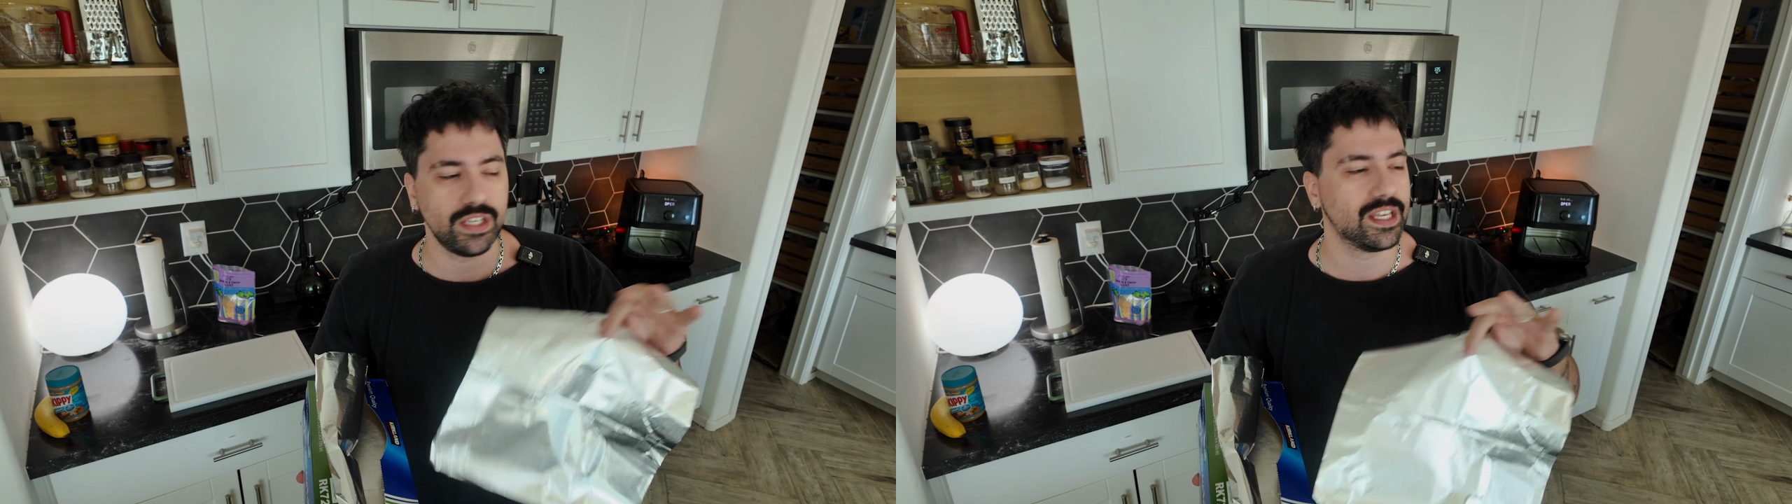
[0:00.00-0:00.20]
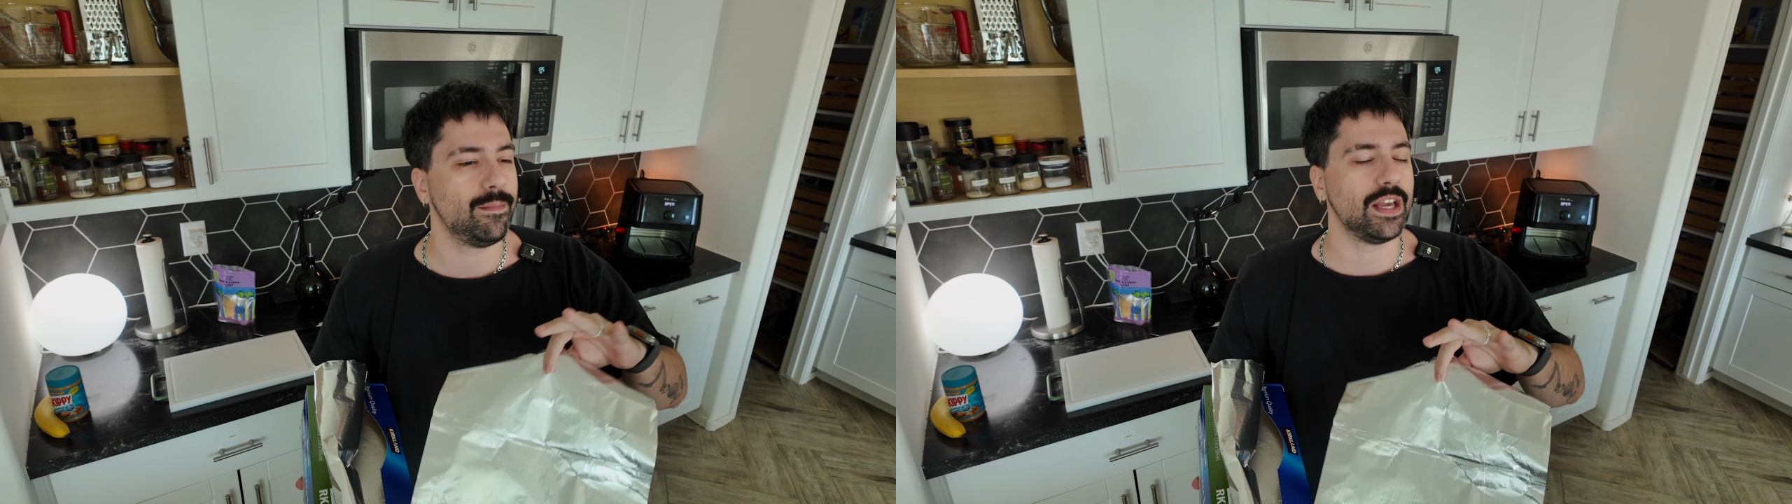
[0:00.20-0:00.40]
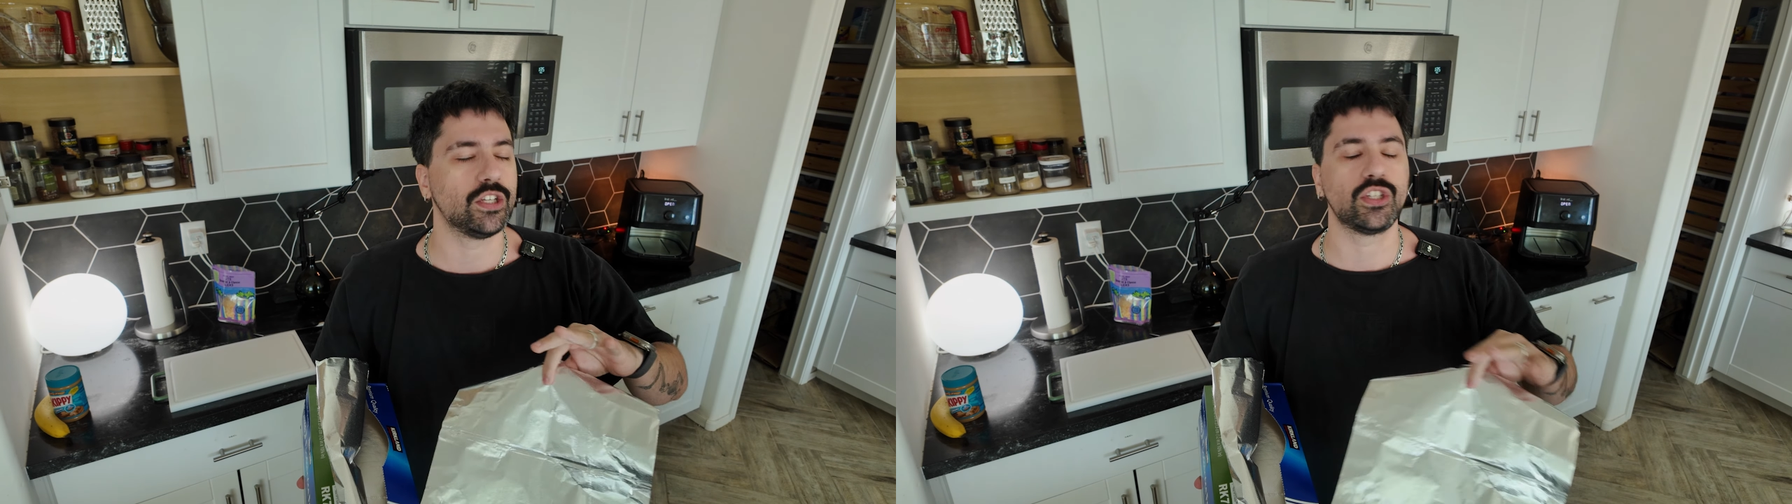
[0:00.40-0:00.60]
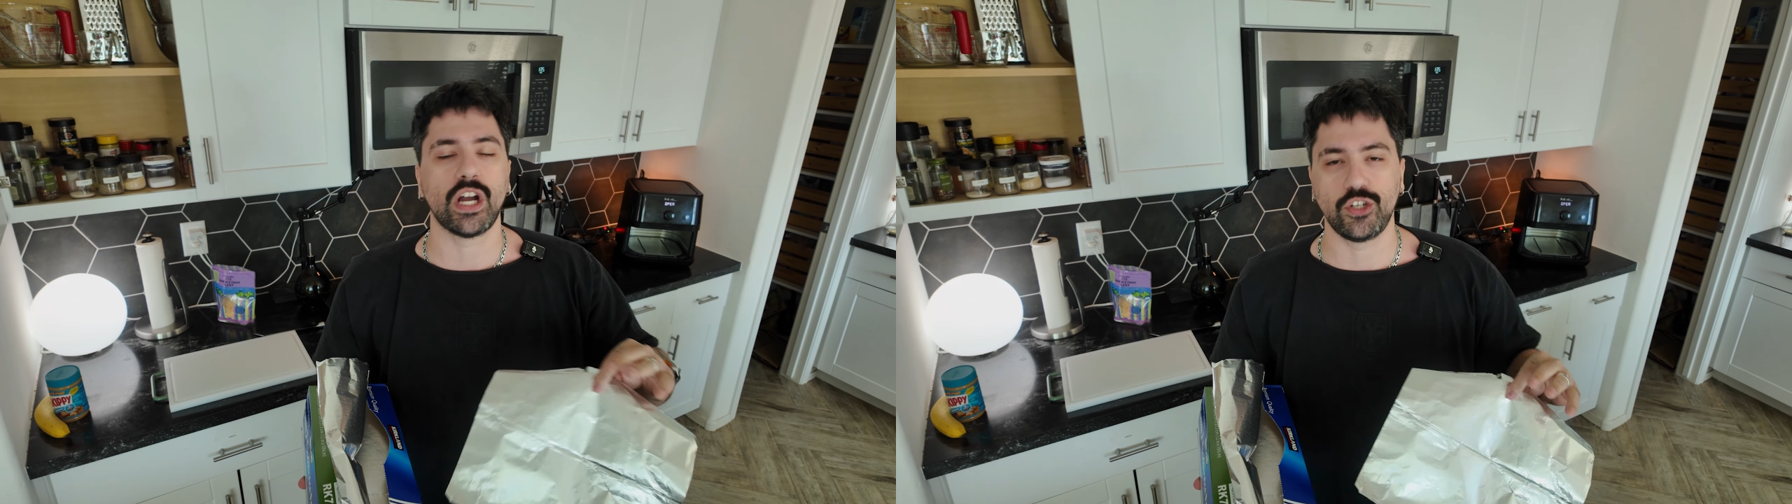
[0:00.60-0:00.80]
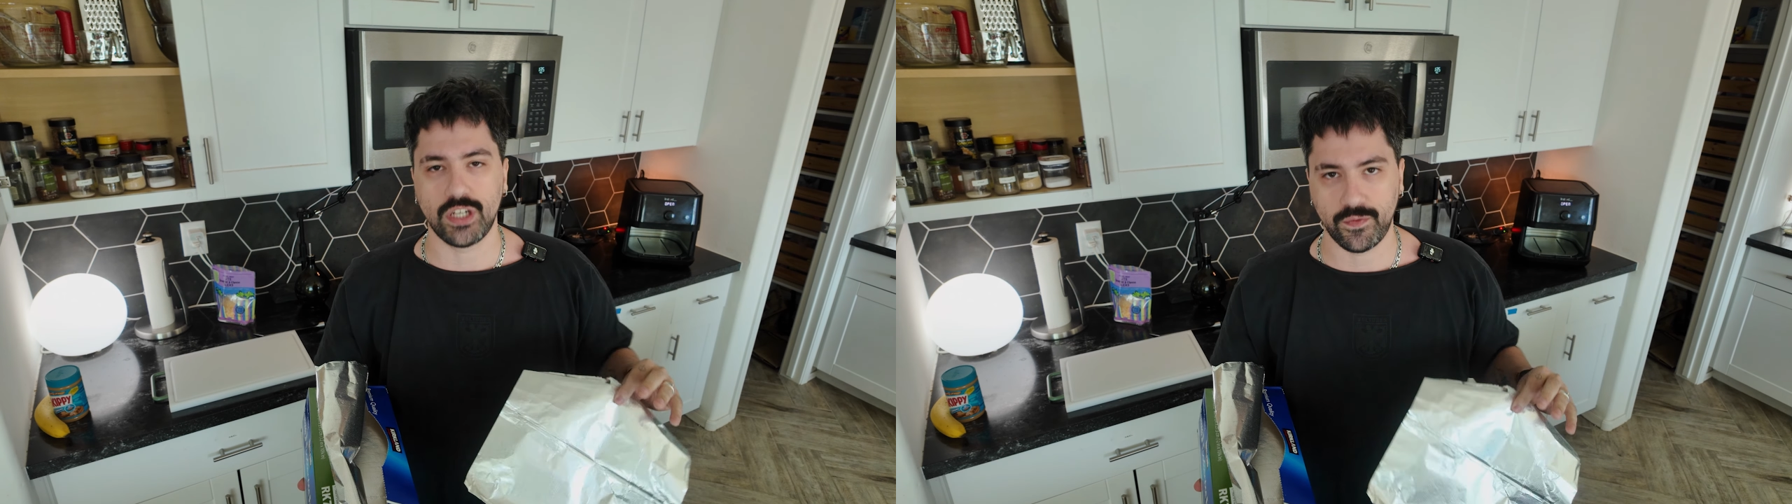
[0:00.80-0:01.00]
is gonna make
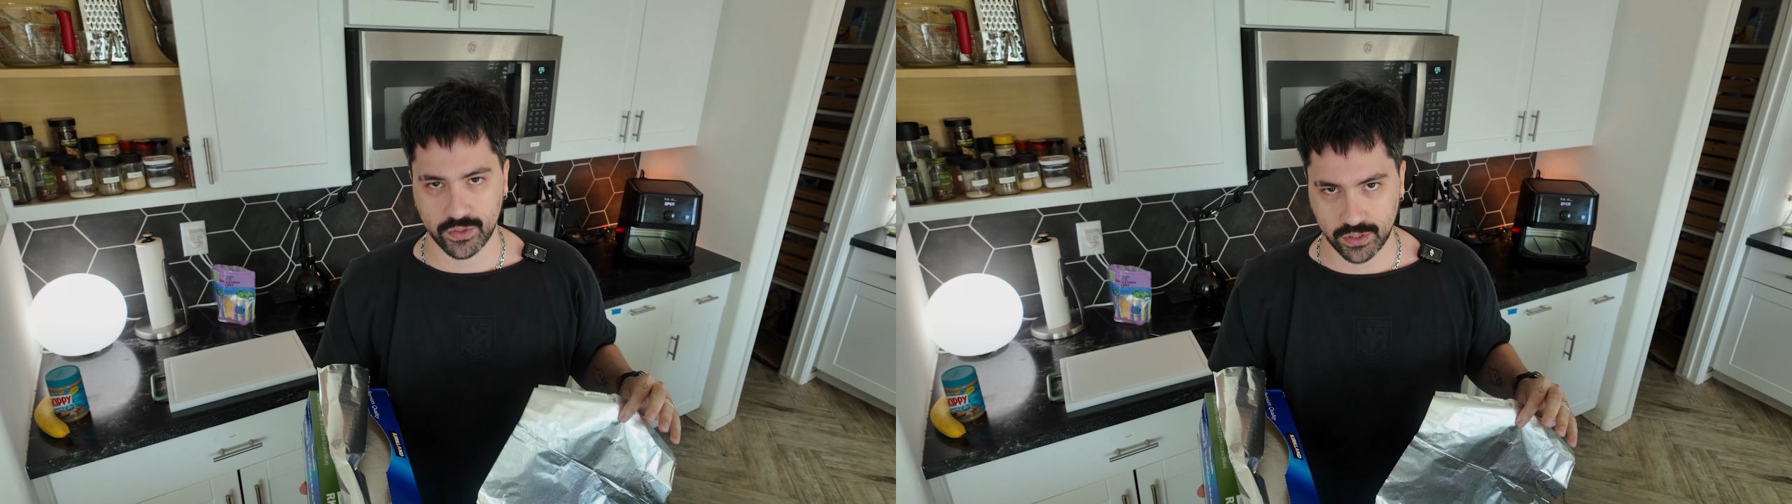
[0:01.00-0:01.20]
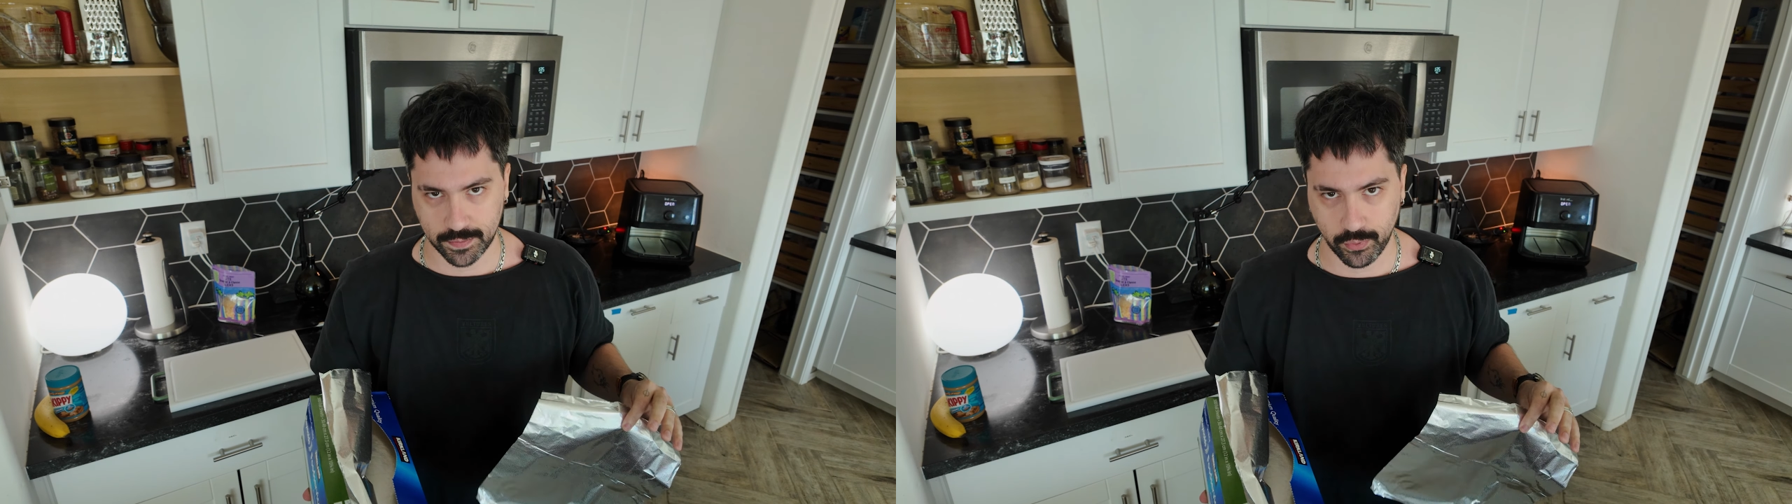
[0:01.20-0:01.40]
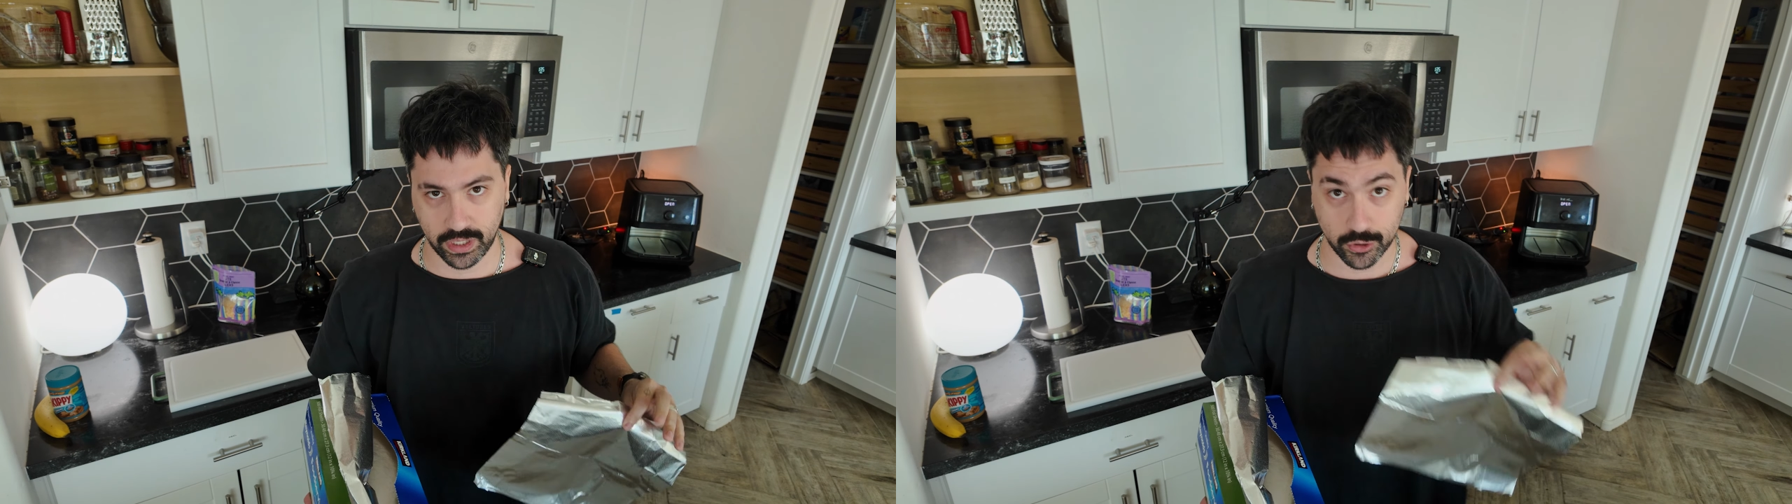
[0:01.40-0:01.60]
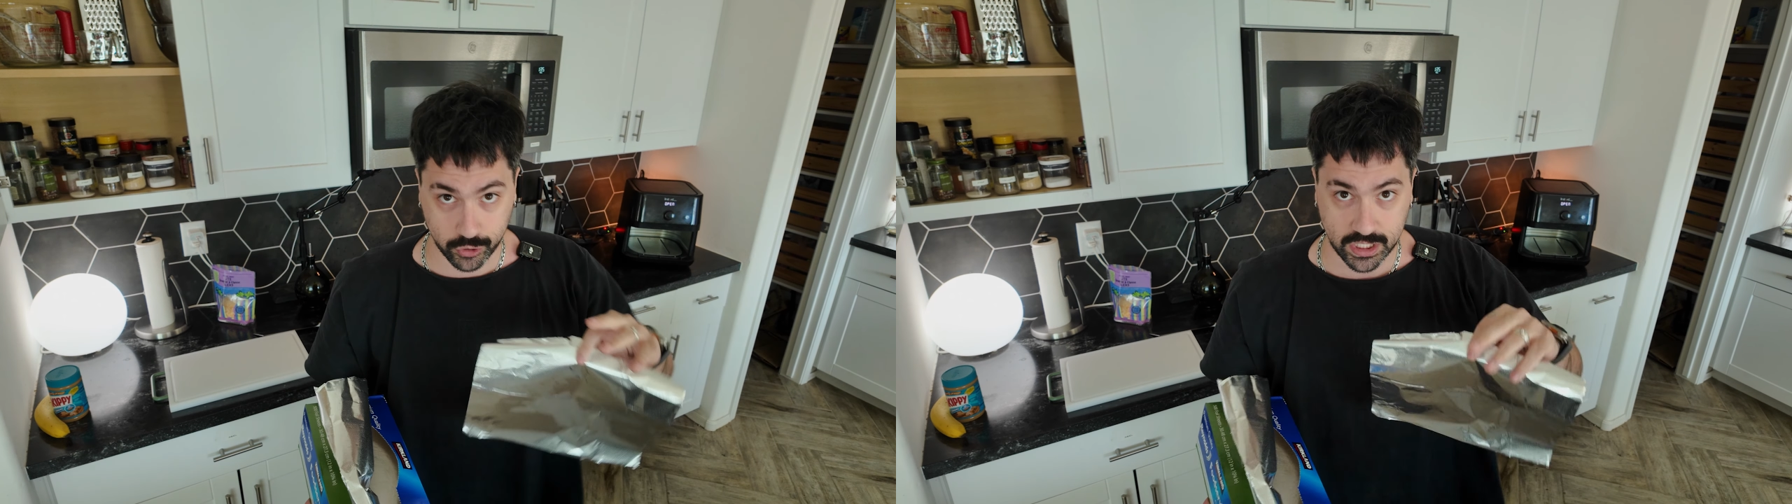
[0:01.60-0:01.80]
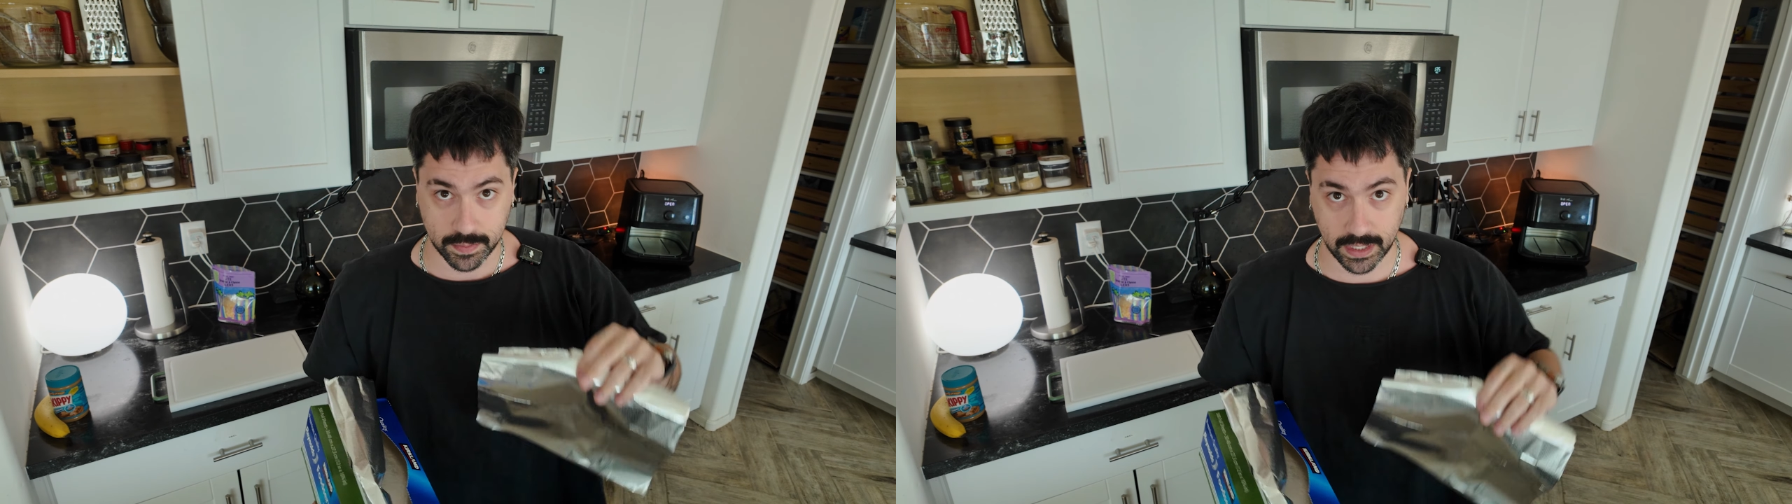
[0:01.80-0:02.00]
such a difference on this burrito,
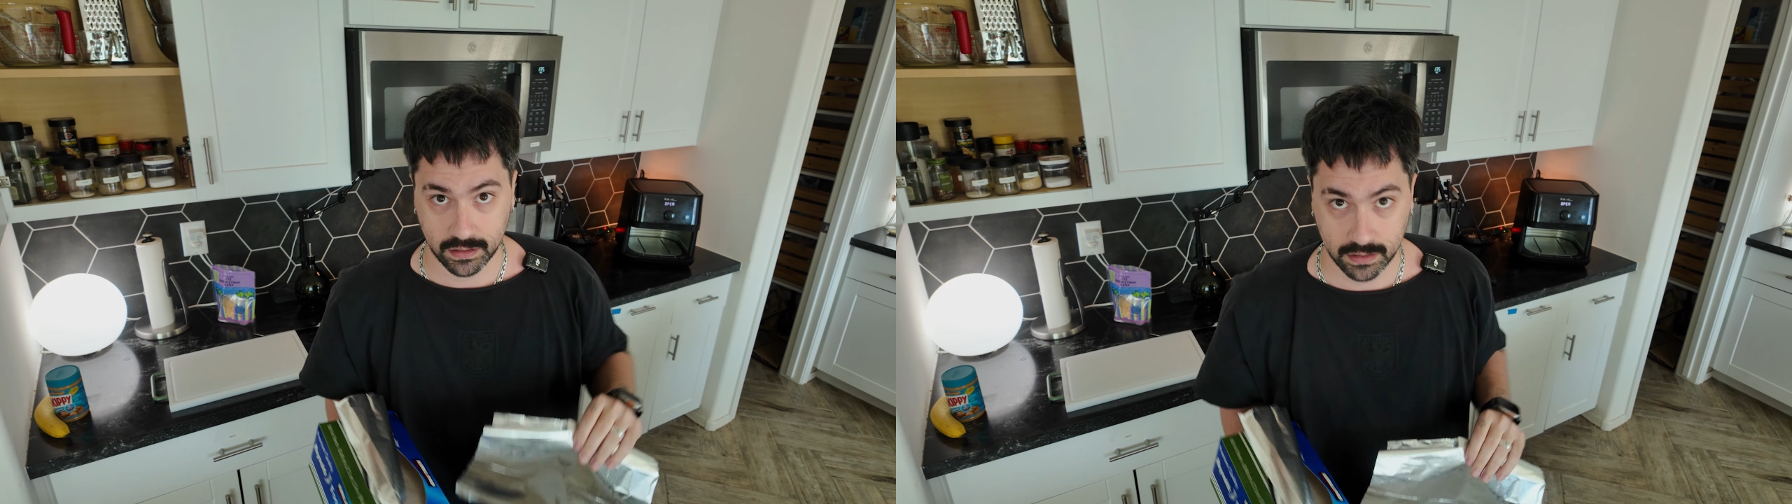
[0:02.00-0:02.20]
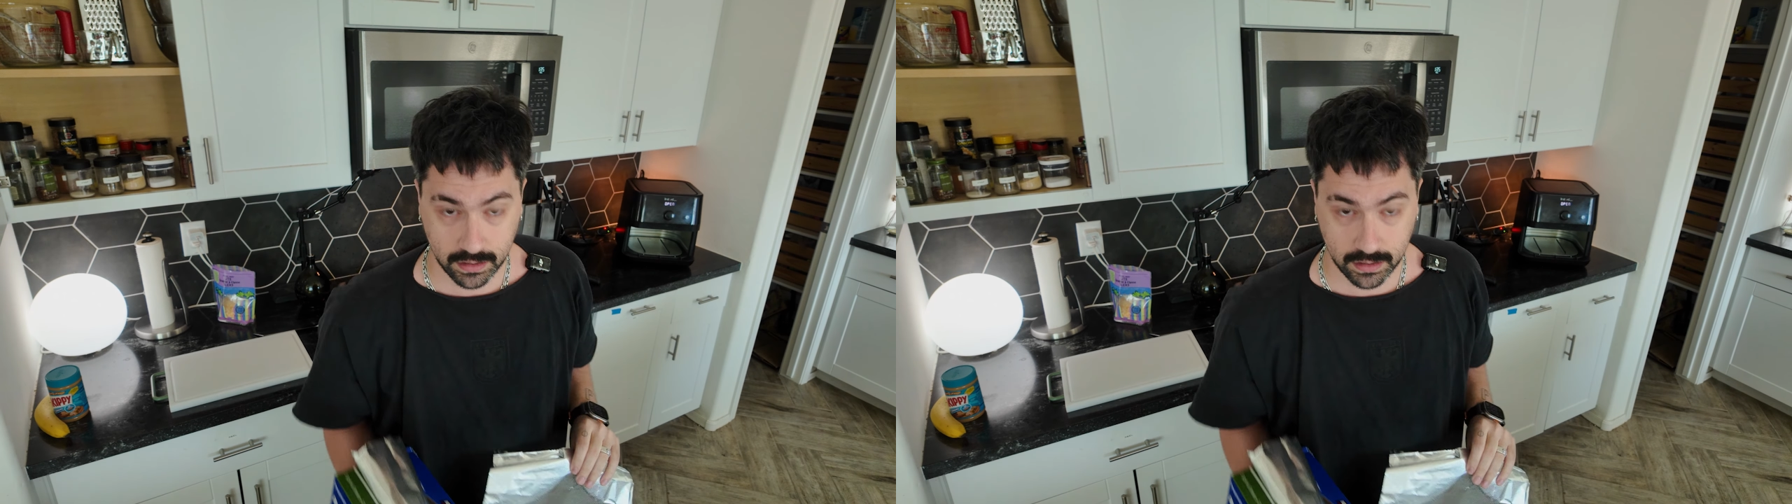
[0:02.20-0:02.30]
trust me.